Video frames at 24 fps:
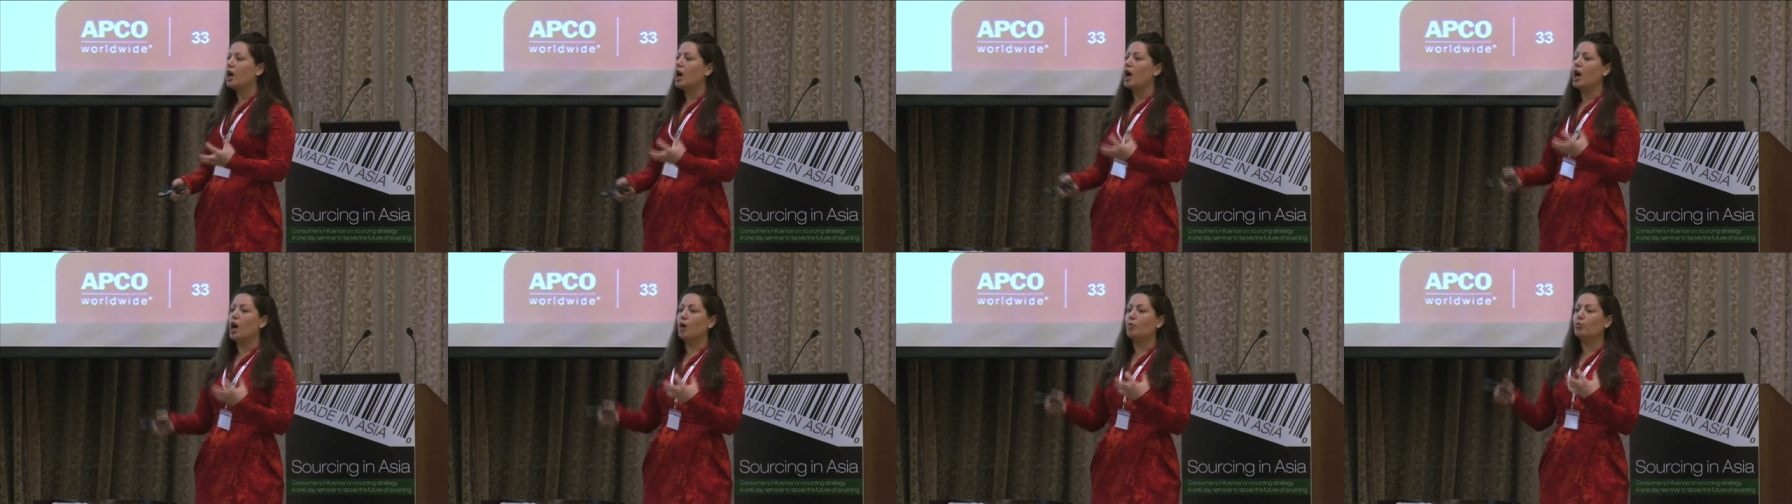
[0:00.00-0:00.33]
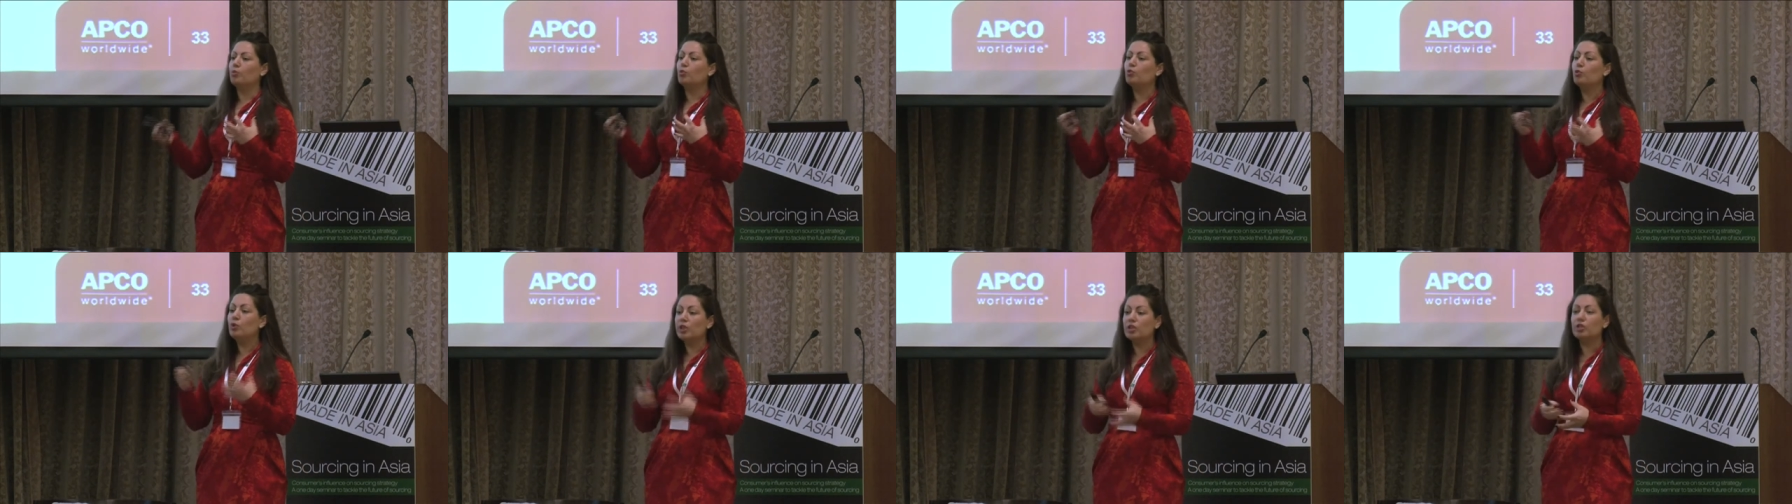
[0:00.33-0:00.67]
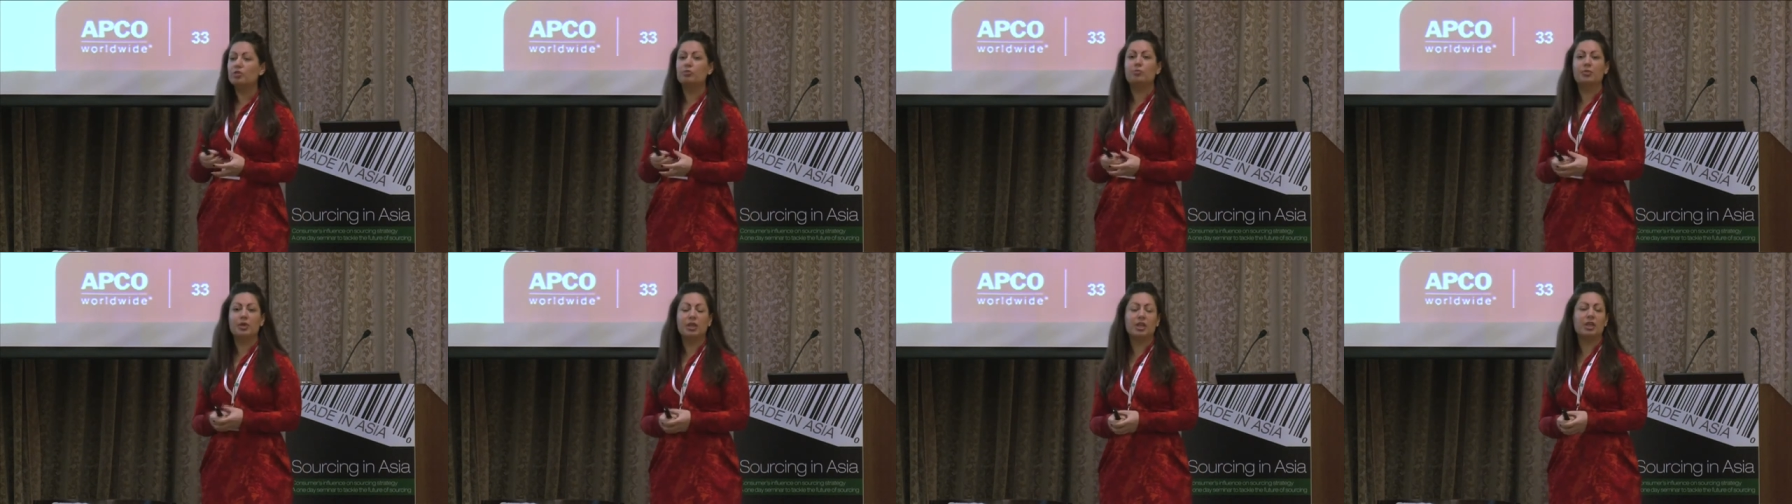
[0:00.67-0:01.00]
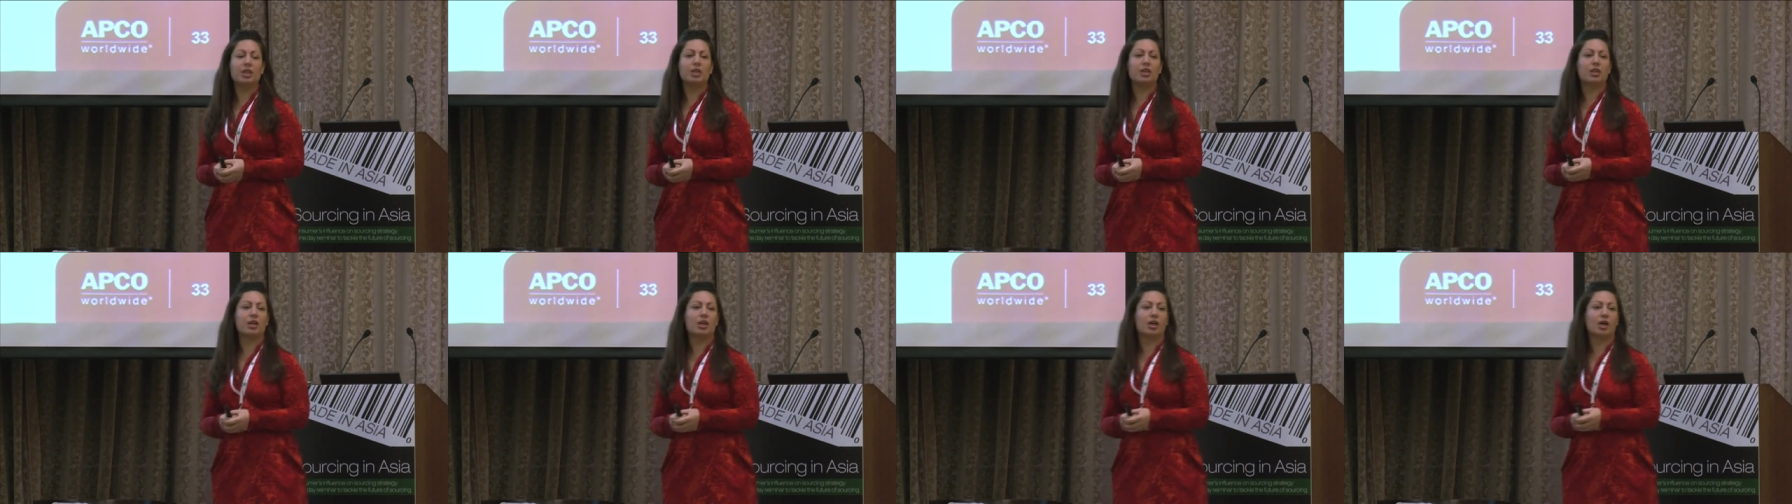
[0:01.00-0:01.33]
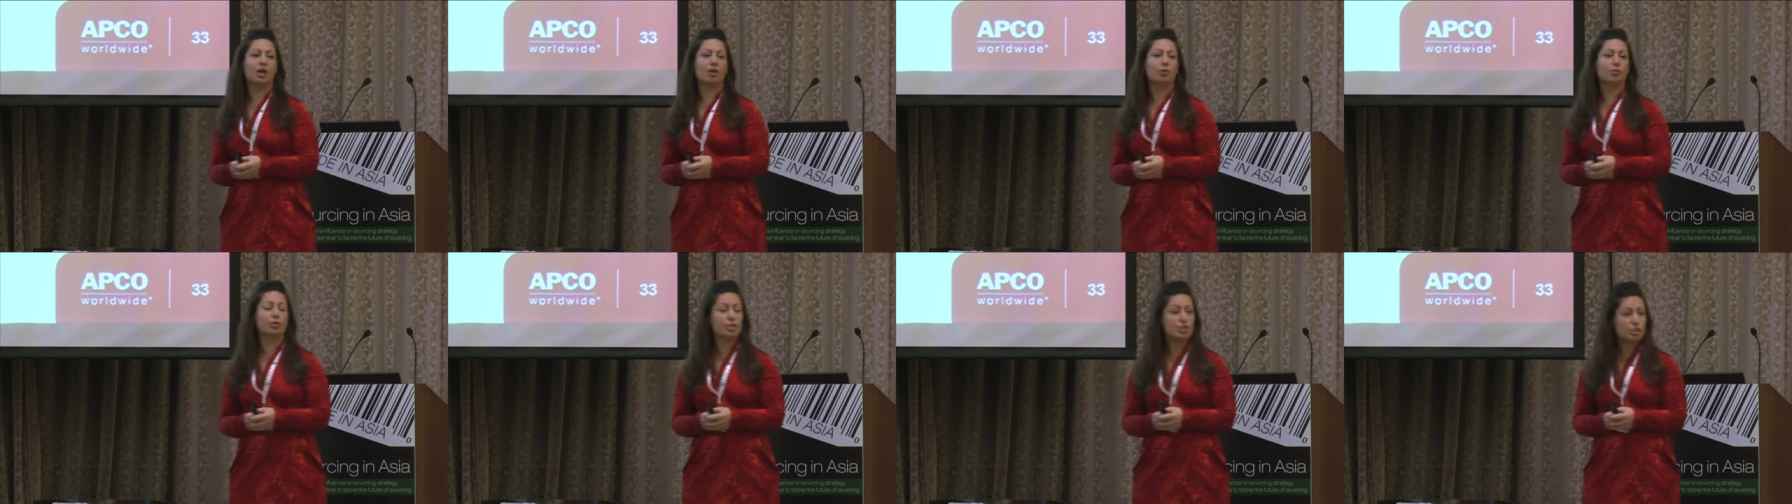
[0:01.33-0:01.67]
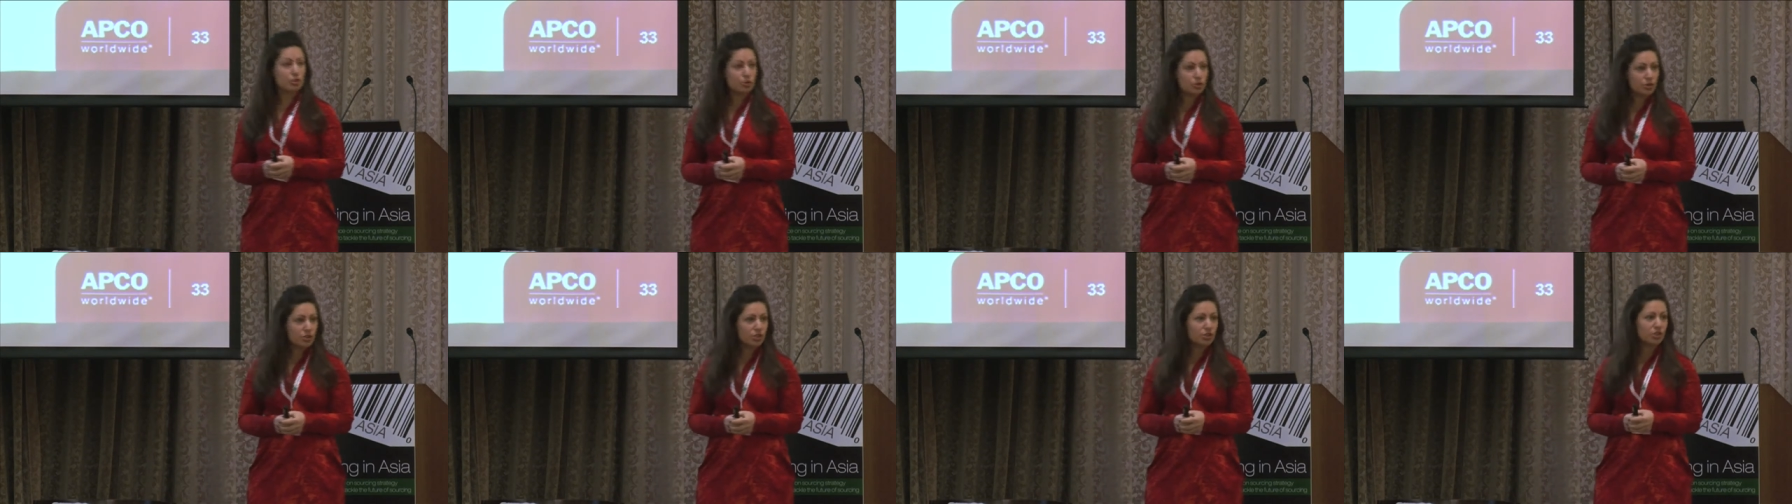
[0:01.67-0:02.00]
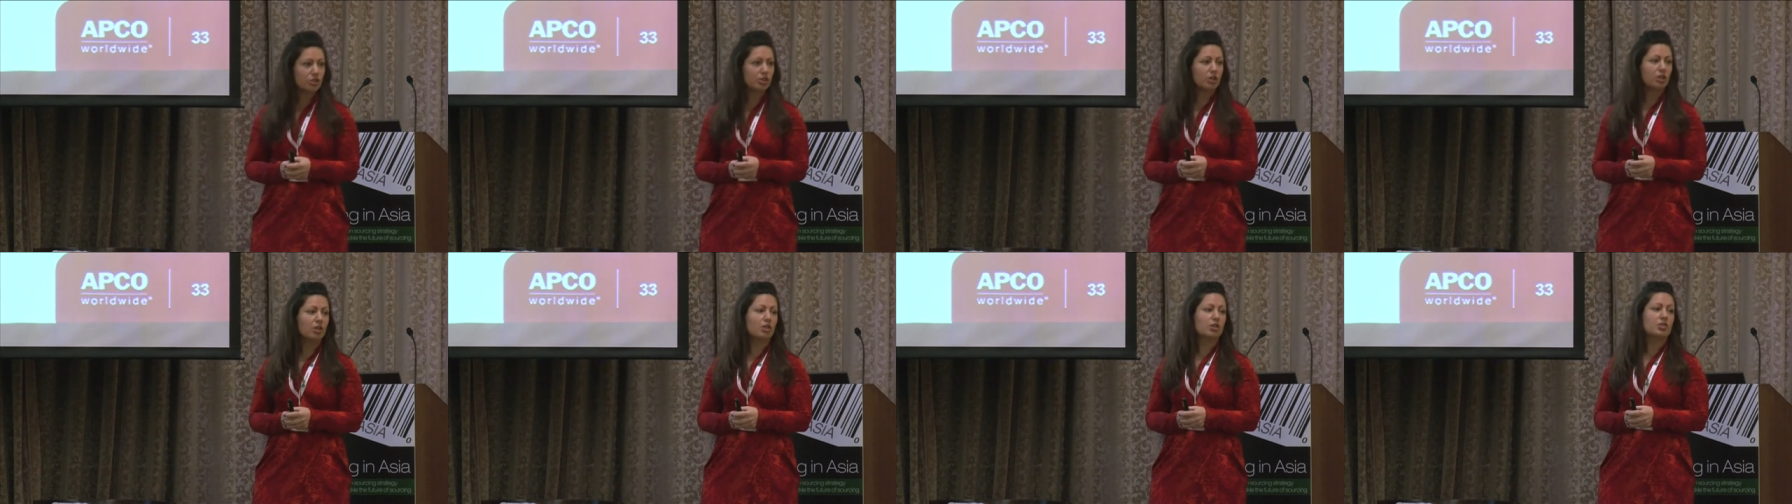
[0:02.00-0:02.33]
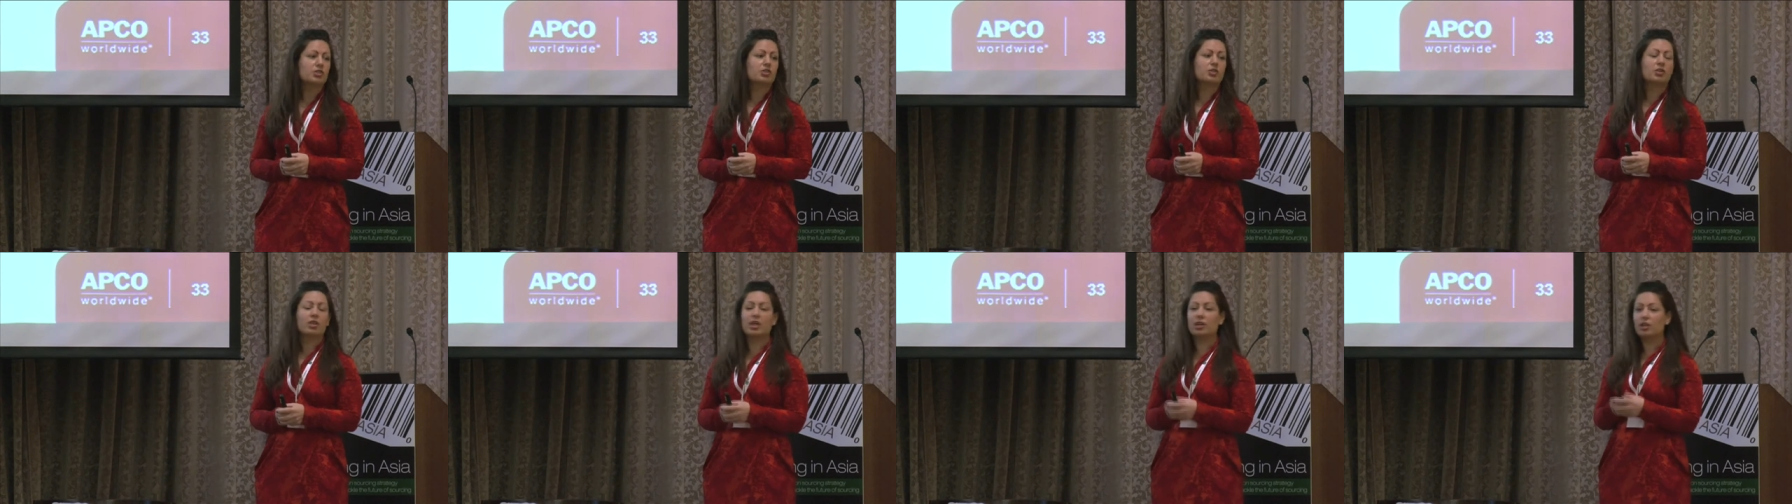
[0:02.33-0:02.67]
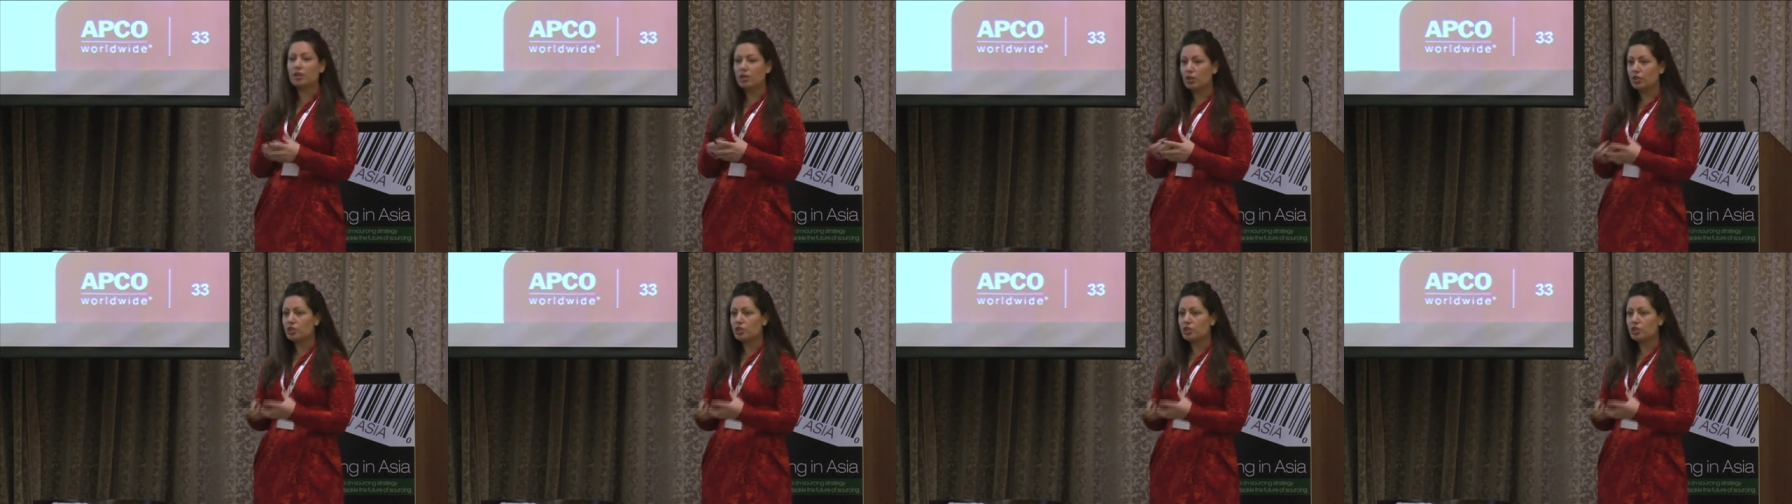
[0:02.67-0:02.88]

um, will be uh, reduced so that